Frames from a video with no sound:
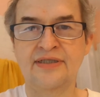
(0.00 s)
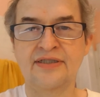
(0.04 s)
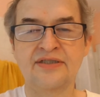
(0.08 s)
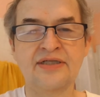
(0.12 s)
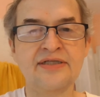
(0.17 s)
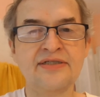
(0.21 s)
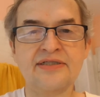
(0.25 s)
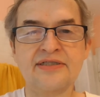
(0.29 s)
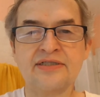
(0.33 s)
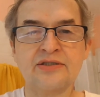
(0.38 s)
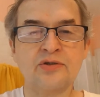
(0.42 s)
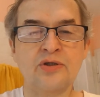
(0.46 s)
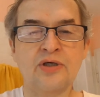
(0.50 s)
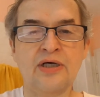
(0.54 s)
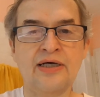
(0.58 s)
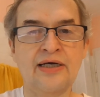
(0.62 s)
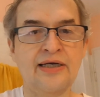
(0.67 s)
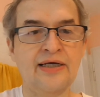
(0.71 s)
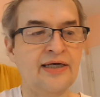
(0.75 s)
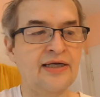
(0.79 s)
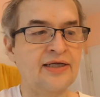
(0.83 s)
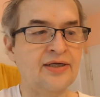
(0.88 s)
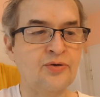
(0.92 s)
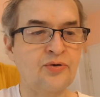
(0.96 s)
This is
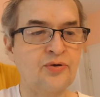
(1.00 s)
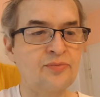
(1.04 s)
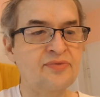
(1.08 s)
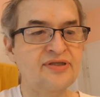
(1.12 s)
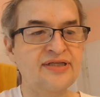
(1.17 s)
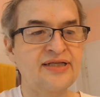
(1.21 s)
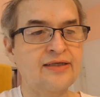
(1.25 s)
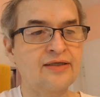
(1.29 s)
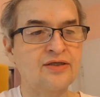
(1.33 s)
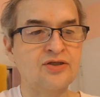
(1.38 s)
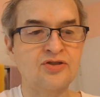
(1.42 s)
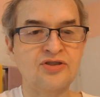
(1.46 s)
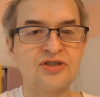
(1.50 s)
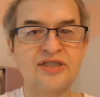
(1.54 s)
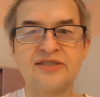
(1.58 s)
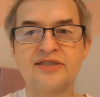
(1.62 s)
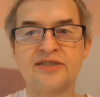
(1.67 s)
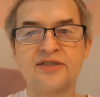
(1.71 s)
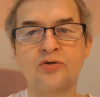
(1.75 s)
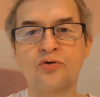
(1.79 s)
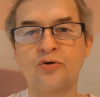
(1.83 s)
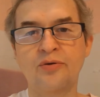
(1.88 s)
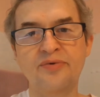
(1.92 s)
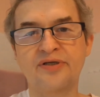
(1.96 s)
This
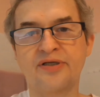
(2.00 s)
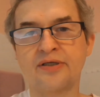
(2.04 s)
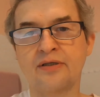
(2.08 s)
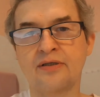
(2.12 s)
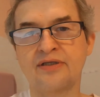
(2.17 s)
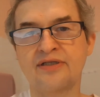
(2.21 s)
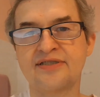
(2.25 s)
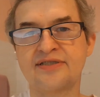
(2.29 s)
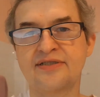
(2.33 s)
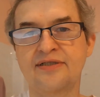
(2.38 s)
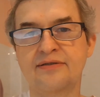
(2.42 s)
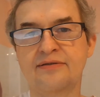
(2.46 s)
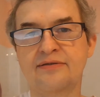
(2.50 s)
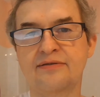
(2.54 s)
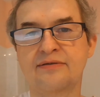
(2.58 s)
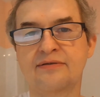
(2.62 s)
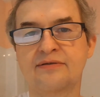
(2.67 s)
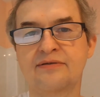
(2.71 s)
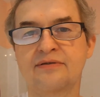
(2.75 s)
is criminal, isn't it?